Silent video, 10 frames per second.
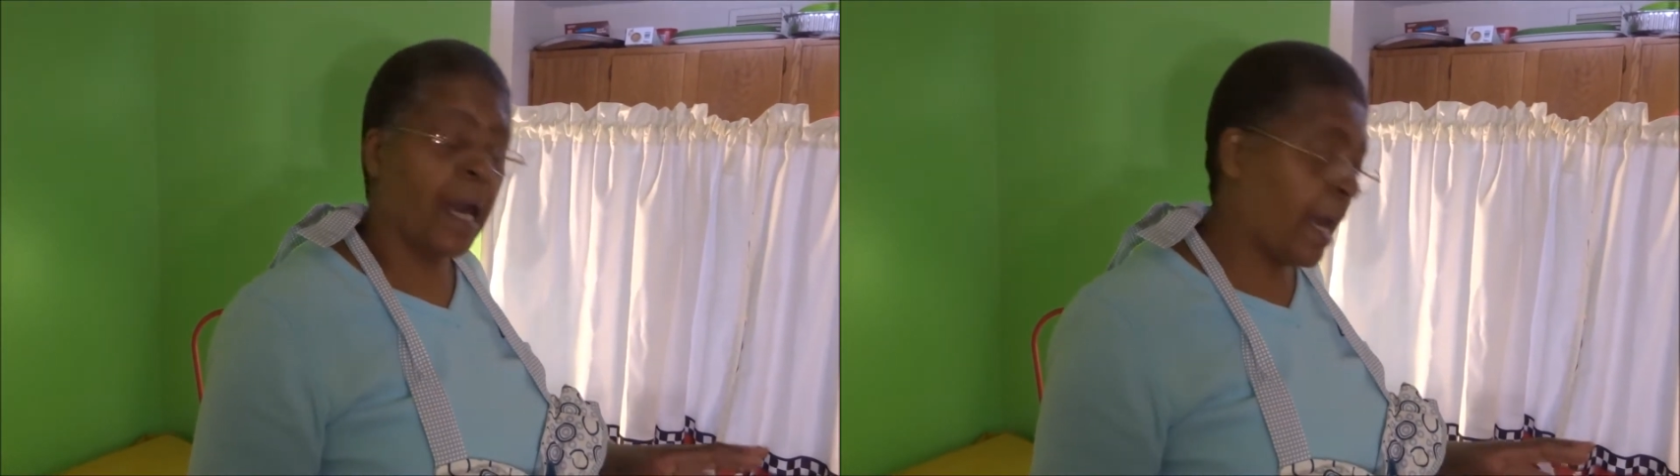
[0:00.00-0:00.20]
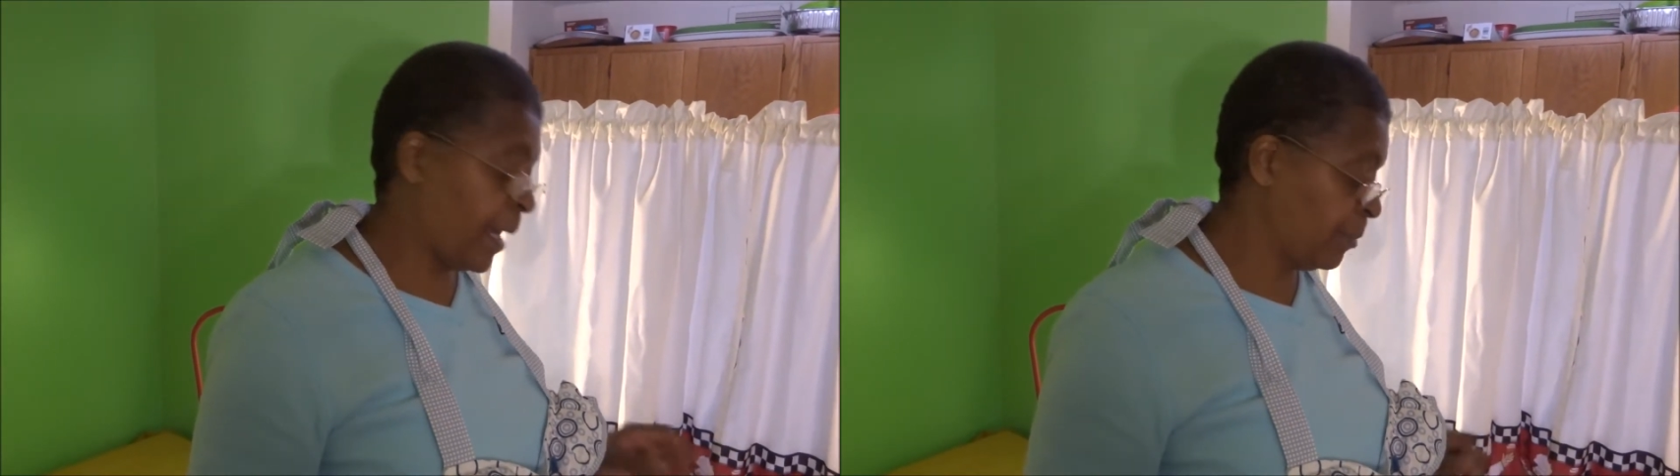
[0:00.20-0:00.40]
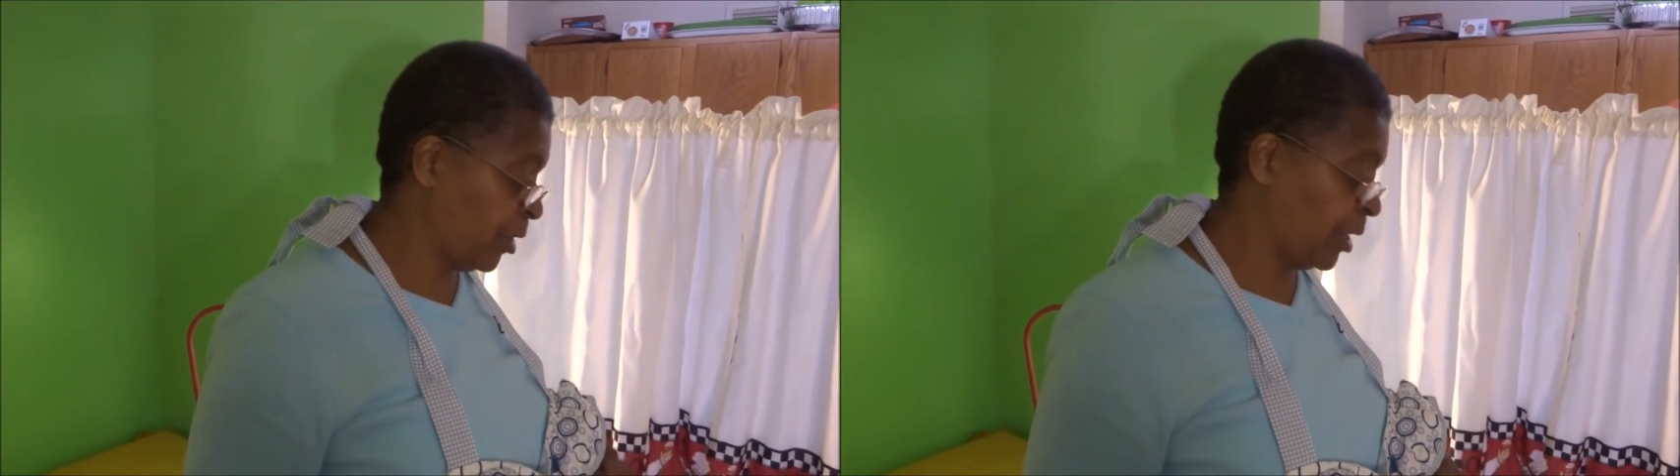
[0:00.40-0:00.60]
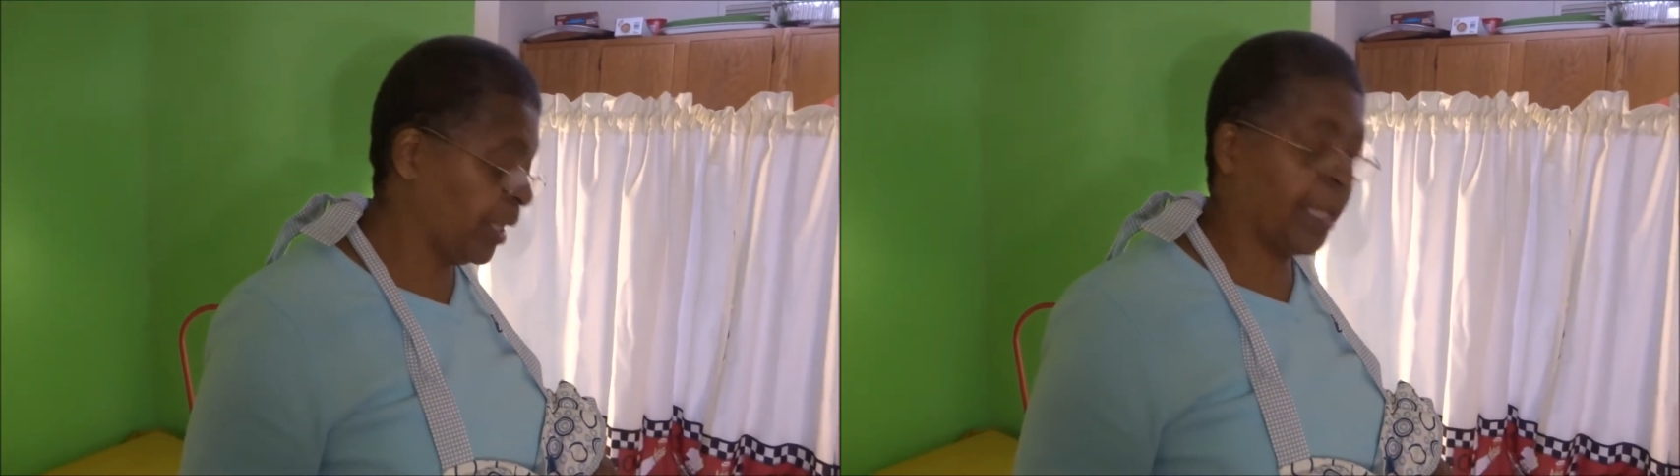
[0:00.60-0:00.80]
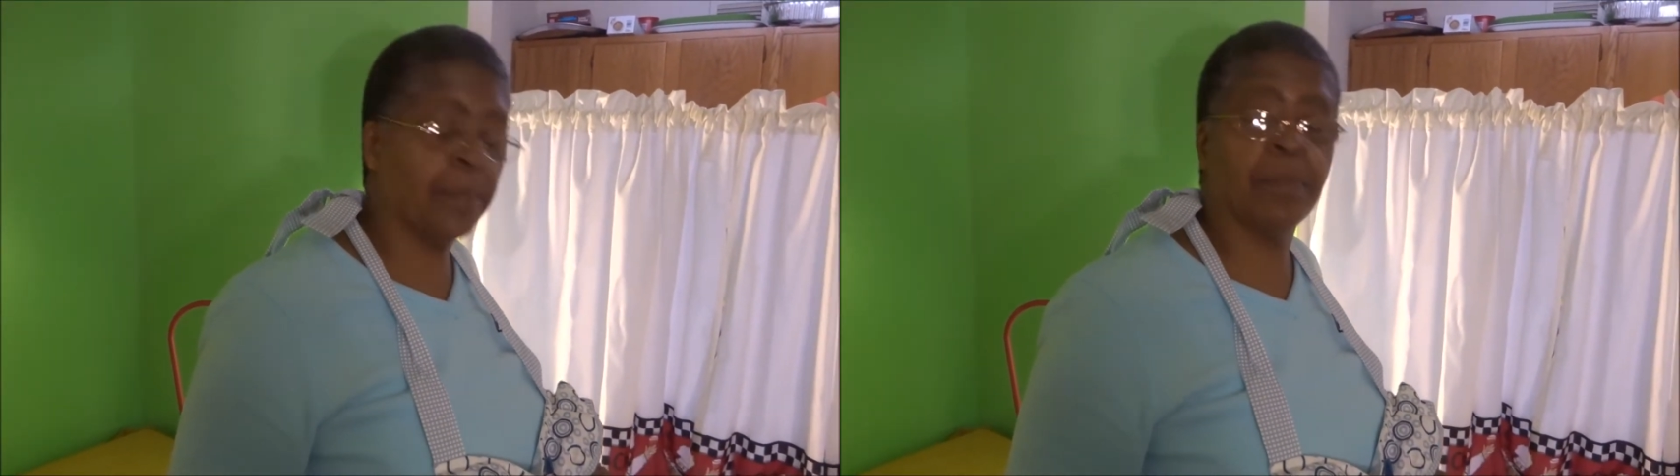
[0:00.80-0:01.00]
I'm going to
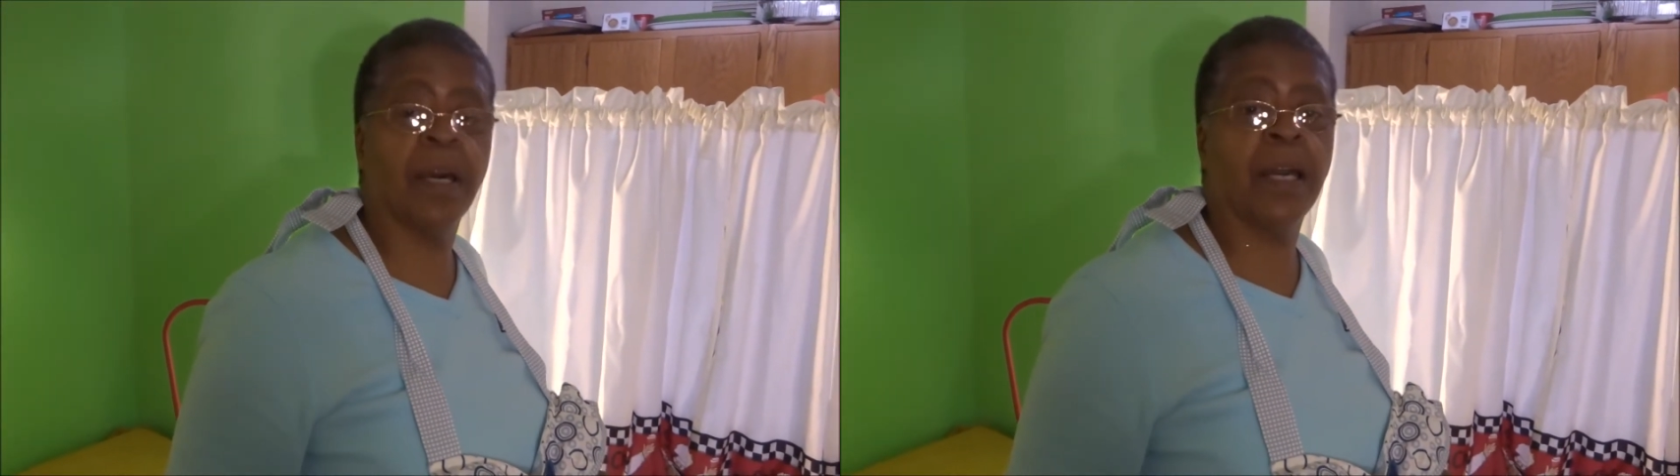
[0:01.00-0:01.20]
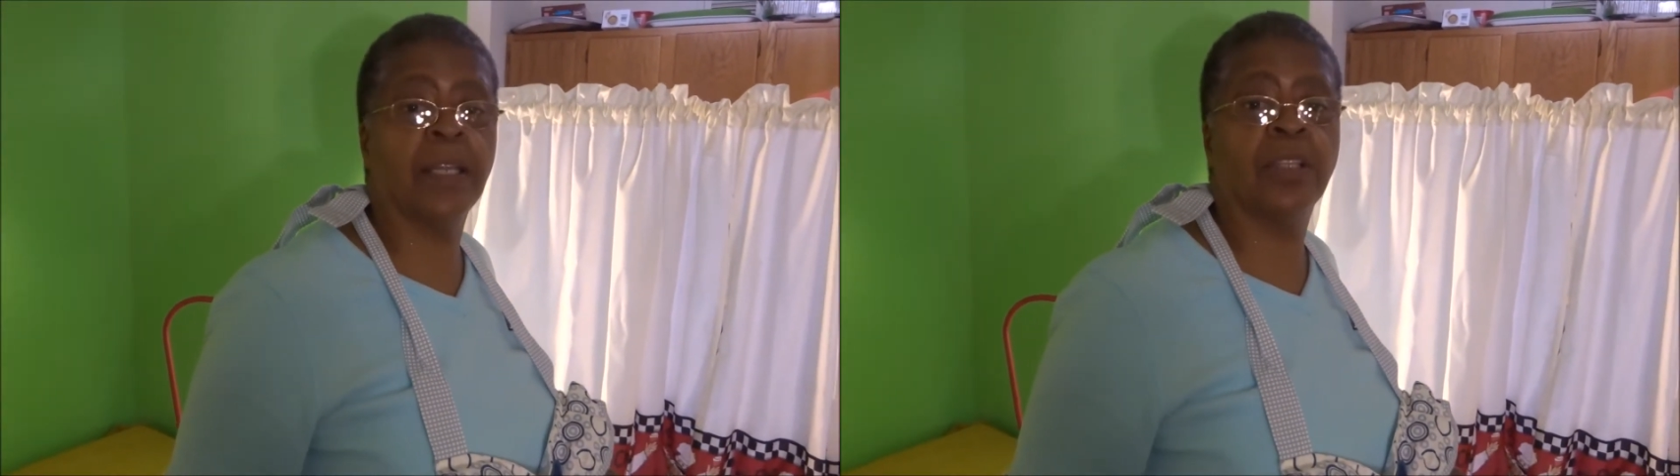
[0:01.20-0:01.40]
let mine